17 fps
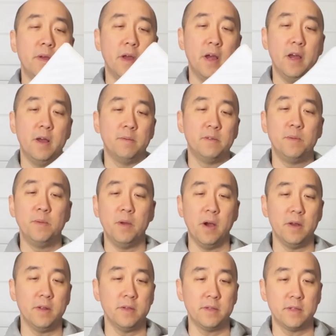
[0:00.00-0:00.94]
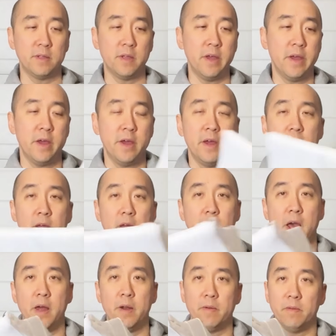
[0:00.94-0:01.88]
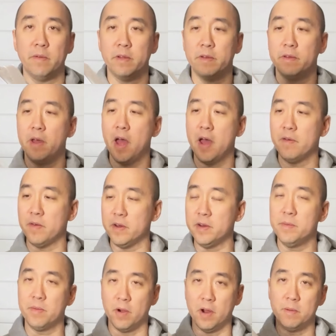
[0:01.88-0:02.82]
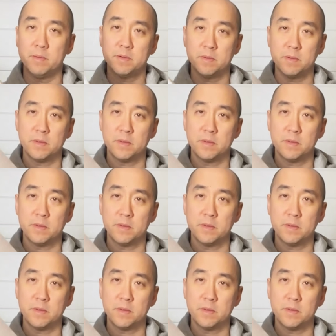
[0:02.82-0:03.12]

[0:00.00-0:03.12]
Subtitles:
To be honest, I don't really have any problems with